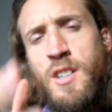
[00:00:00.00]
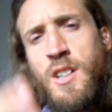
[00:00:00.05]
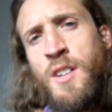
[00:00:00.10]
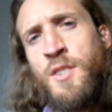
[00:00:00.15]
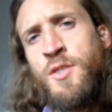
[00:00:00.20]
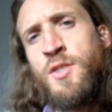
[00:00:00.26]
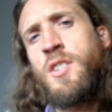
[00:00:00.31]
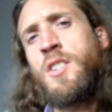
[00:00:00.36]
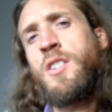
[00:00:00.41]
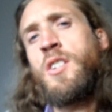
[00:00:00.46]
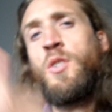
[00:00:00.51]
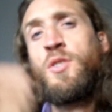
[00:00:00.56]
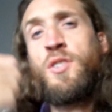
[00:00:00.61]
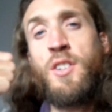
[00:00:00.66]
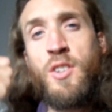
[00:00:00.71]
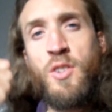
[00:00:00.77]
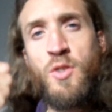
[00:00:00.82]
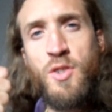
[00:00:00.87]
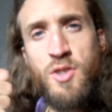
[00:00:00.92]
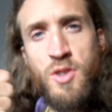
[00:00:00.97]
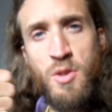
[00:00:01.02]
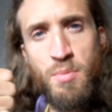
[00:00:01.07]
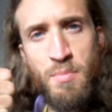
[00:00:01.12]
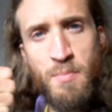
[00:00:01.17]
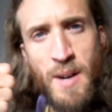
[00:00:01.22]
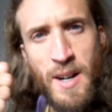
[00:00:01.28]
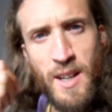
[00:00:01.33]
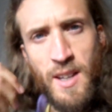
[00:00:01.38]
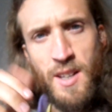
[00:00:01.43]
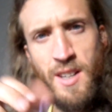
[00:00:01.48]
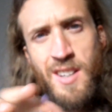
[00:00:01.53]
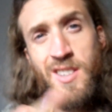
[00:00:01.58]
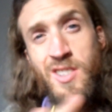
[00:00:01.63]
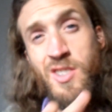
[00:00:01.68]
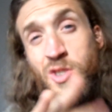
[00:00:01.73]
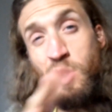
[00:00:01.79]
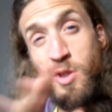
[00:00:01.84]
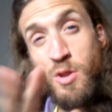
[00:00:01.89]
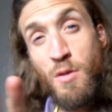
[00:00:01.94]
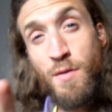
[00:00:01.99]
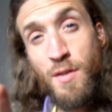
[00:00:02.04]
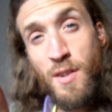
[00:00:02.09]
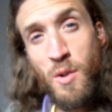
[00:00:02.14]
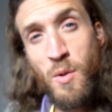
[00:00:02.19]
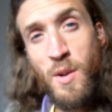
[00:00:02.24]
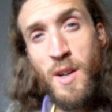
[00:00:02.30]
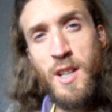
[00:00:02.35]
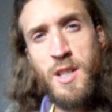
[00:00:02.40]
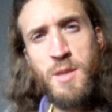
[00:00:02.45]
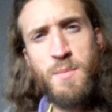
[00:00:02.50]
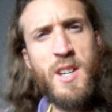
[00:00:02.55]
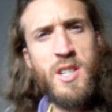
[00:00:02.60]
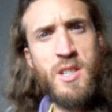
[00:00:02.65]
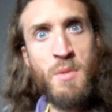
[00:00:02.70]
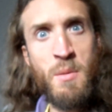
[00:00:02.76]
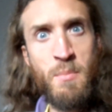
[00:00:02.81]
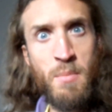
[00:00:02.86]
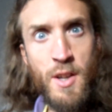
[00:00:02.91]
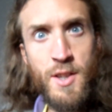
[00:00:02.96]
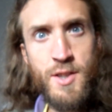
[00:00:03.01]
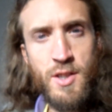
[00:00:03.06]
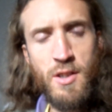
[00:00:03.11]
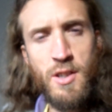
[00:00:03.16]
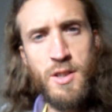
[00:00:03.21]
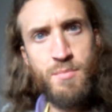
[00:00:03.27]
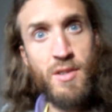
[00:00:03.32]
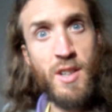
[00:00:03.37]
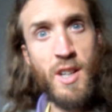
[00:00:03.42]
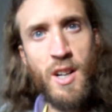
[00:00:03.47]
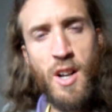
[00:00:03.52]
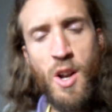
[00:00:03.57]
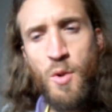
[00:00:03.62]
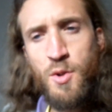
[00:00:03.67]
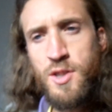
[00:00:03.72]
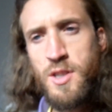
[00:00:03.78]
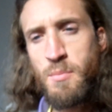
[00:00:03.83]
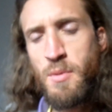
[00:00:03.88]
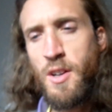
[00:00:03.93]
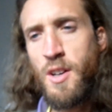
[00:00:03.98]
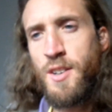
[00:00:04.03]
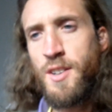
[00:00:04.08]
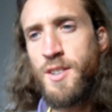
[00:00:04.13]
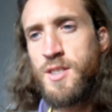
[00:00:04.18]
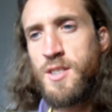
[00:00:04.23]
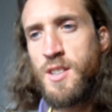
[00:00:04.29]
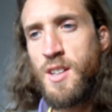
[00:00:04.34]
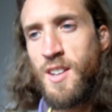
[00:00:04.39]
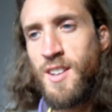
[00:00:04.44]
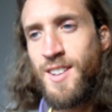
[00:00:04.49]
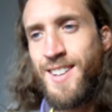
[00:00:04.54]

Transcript: I'm just going to go to the other supermarket, it isn't too far away, especially my bicycle is pretty close, to be honest.